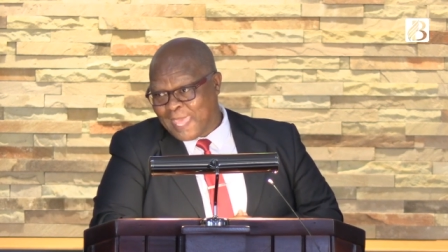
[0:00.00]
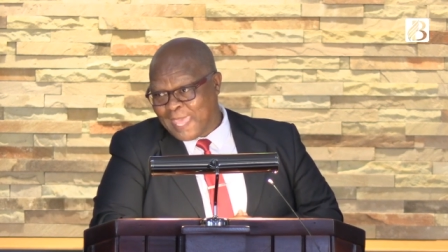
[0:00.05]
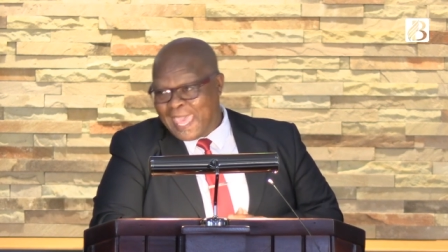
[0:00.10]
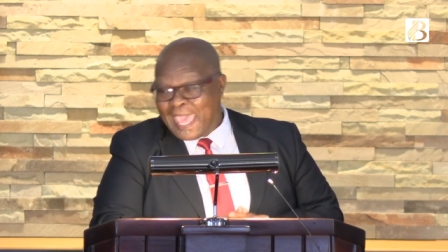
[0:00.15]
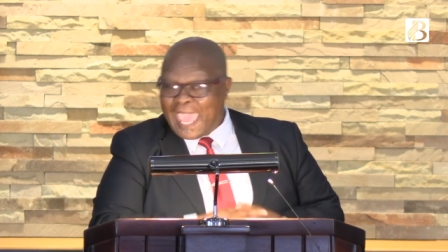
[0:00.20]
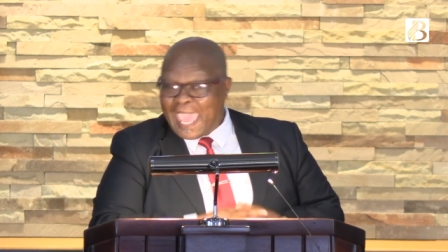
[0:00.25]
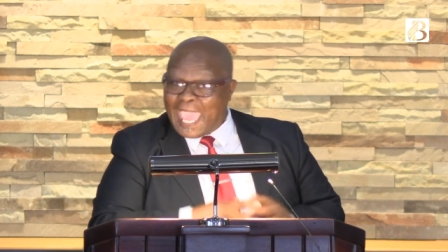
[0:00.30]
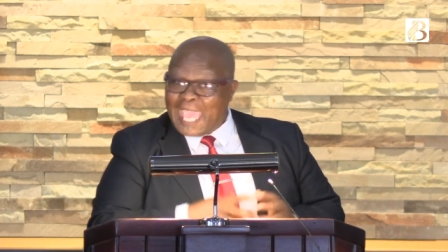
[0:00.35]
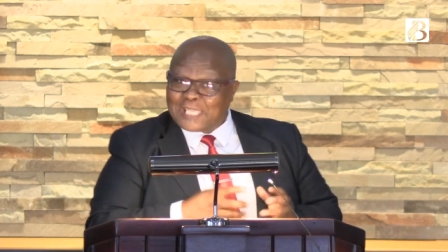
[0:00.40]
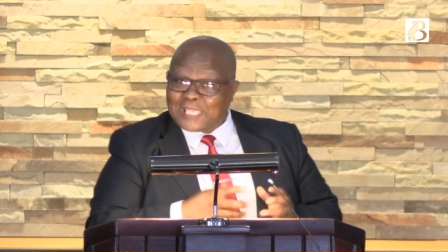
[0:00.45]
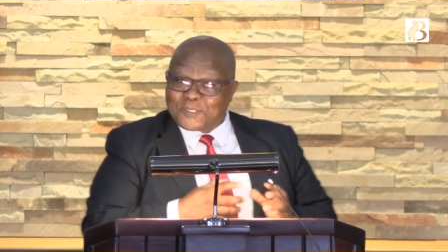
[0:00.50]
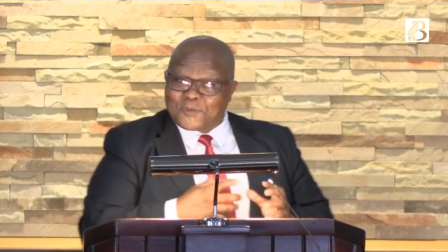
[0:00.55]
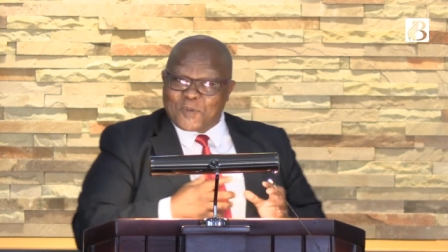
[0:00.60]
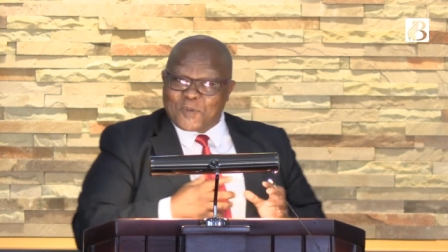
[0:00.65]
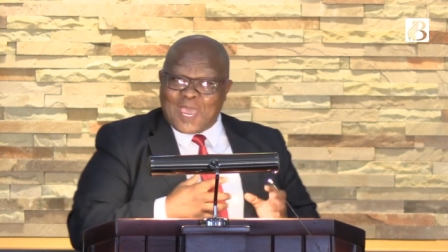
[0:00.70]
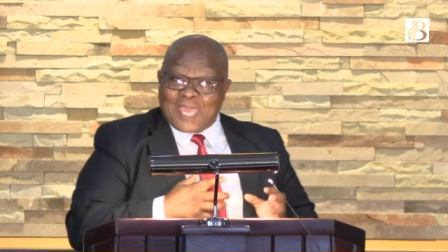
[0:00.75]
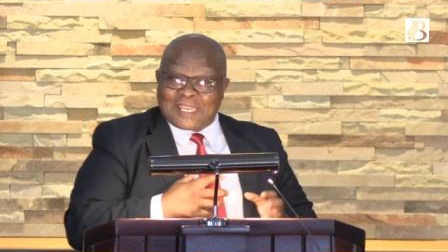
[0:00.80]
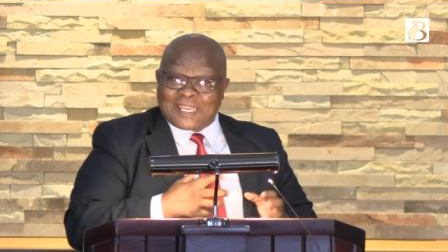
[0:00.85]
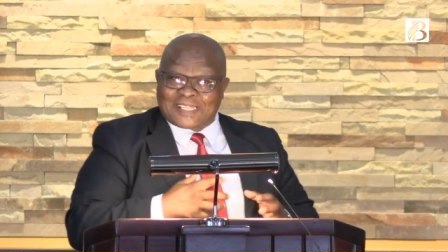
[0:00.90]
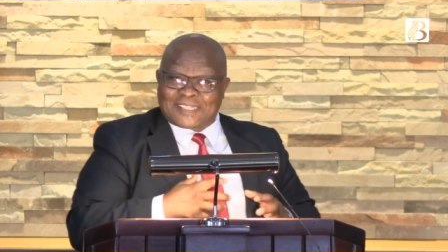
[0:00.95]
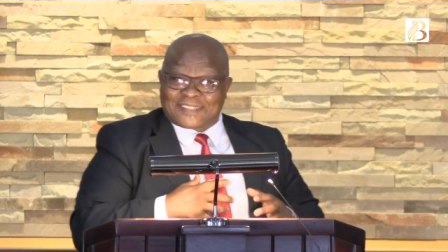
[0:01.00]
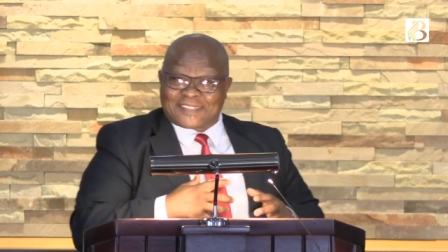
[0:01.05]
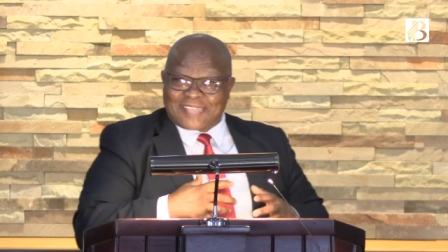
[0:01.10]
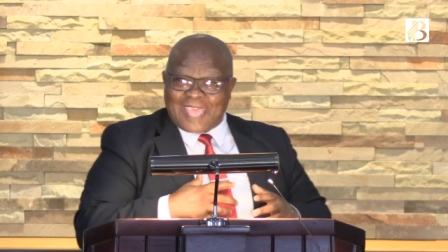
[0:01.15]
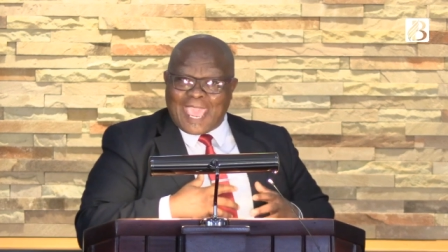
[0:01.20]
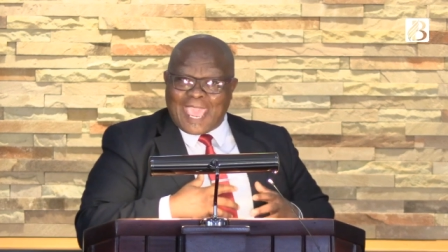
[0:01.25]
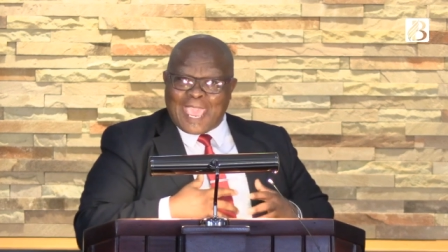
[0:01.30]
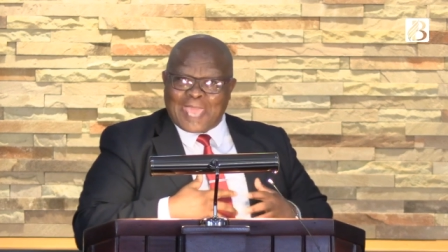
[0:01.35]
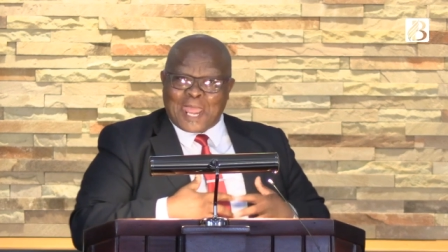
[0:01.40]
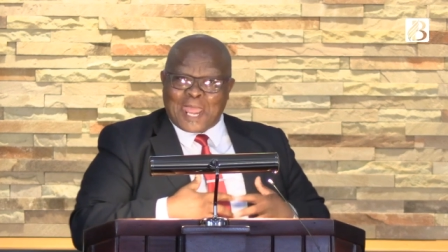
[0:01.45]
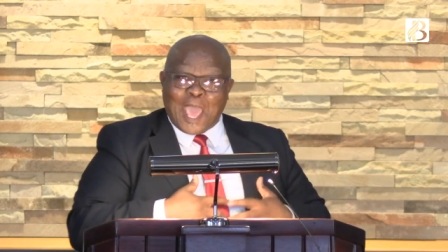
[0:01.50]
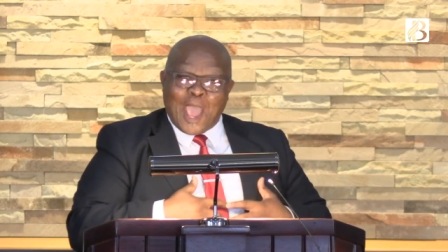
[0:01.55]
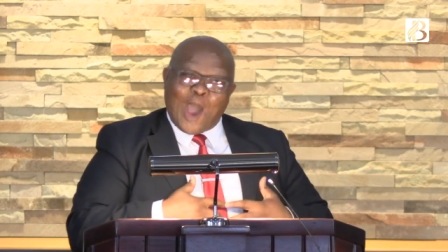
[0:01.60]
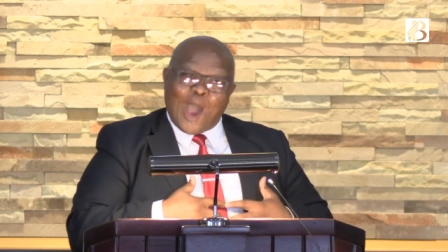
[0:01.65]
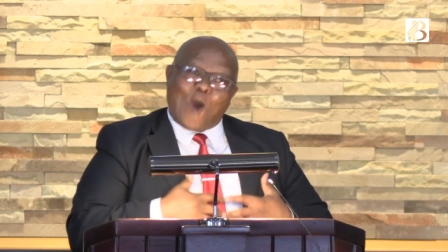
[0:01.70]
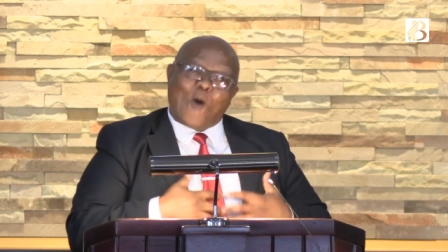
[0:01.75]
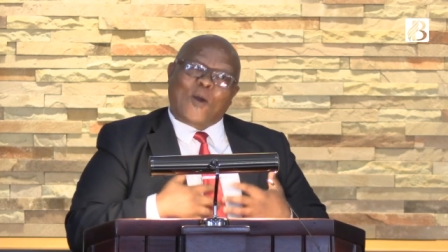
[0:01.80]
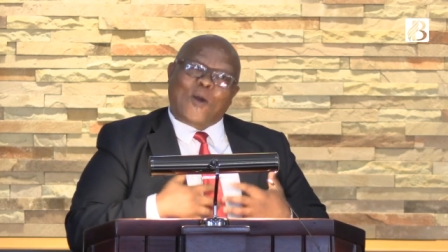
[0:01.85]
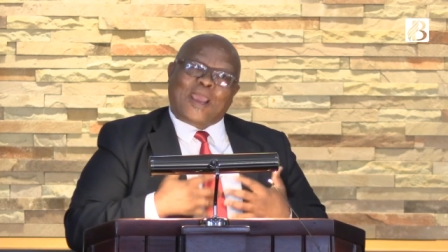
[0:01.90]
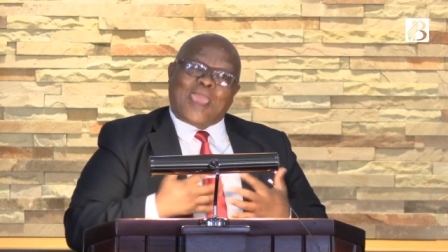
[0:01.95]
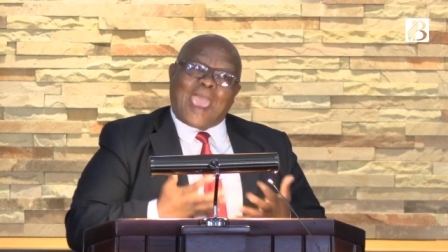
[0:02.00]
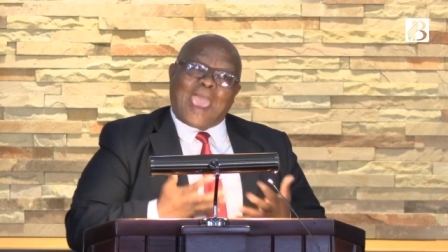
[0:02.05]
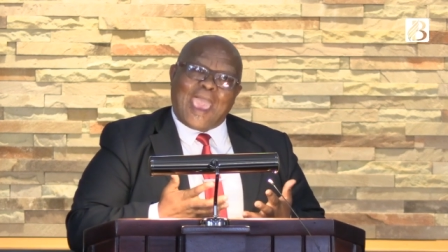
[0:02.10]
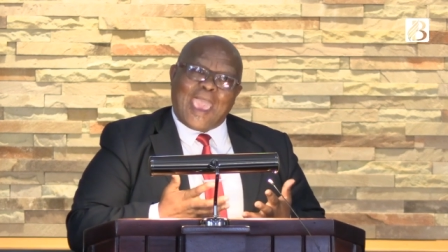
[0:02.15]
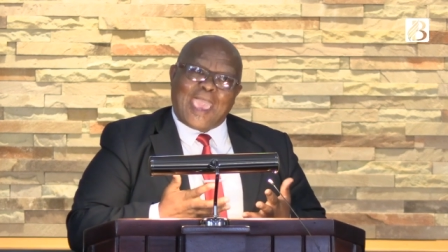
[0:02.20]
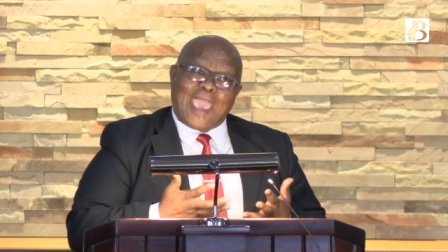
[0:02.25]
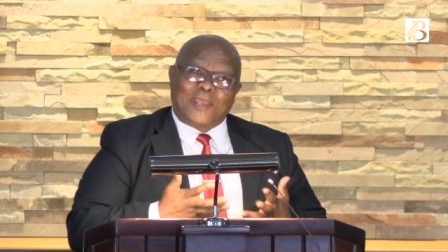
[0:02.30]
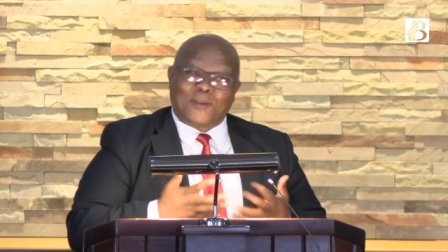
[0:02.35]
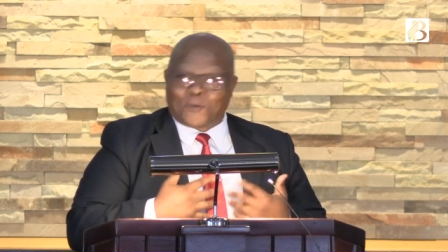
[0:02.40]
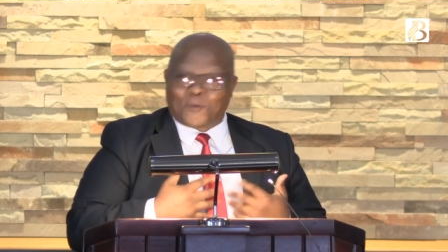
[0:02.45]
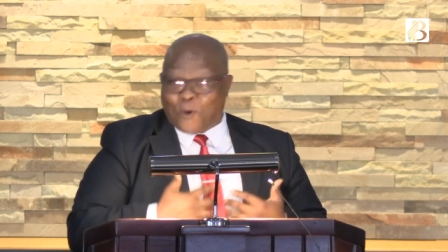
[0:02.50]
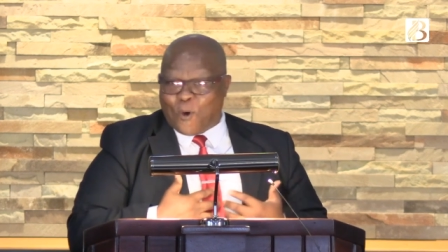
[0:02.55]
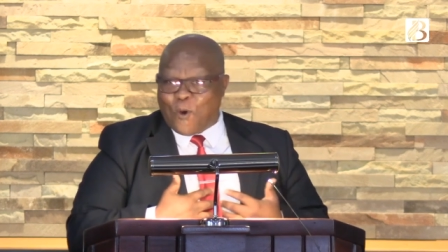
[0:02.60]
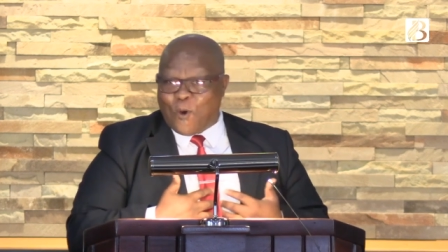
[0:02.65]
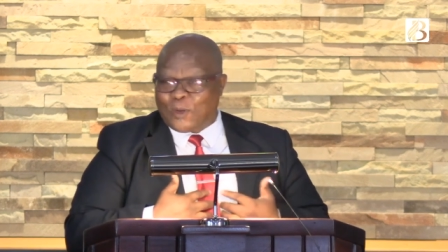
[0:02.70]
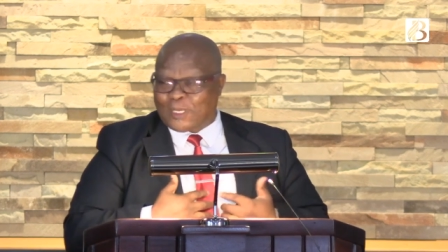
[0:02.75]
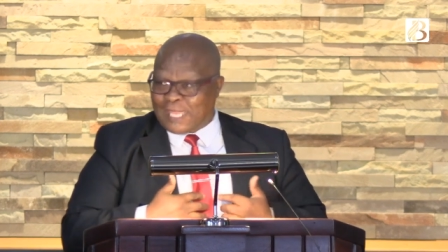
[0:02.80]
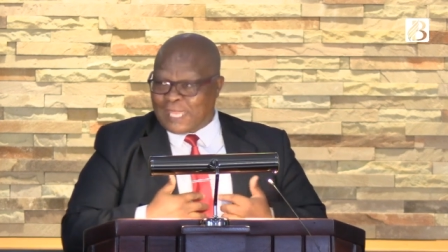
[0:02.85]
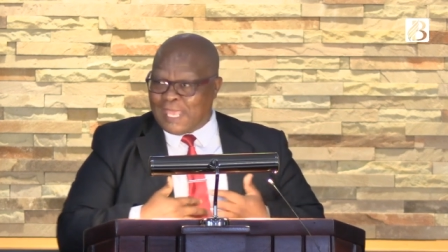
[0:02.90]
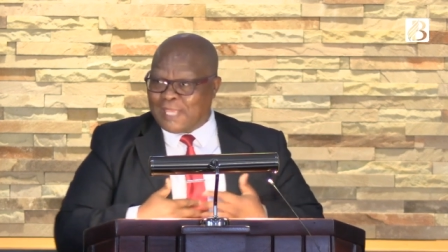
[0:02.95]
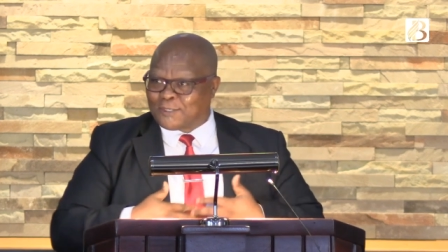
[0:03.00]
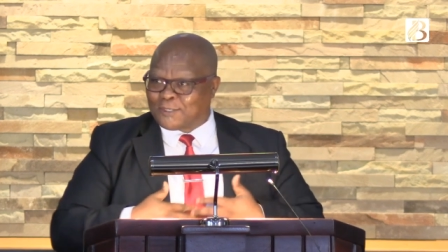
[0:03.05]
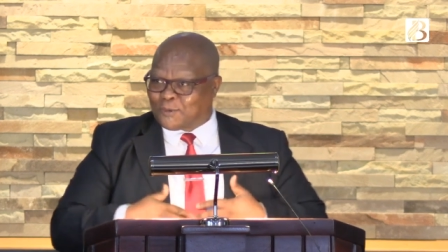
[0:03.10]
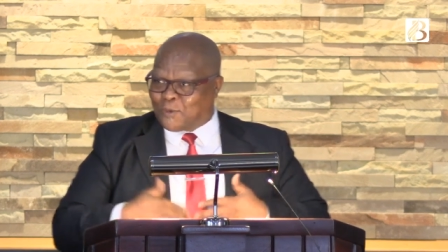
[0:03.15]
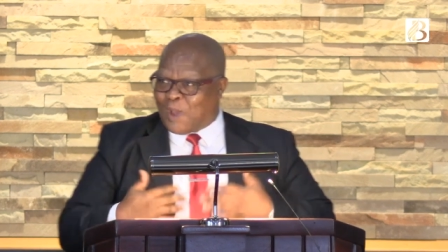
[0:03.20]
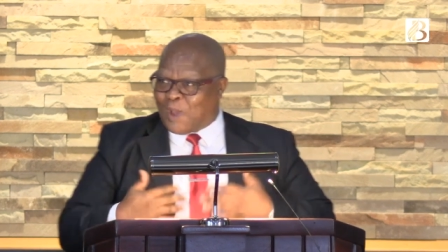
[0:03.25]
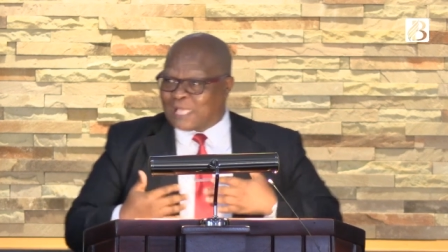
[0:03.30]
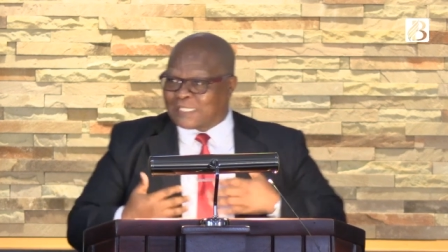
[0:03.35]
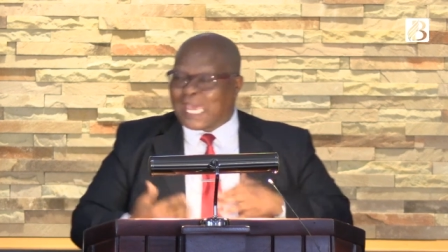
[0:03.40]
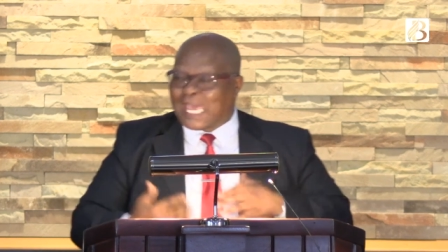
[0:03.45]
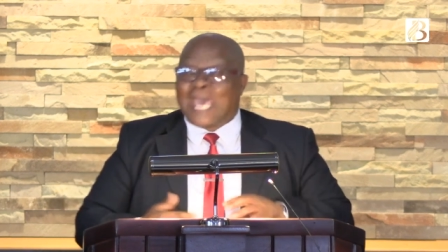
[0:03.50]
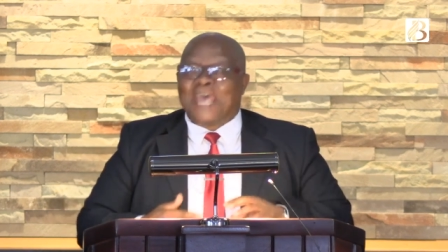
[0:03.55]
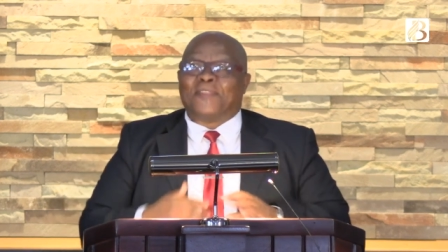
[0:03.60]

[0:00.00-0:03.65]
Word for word: As we understand how kind God is to us,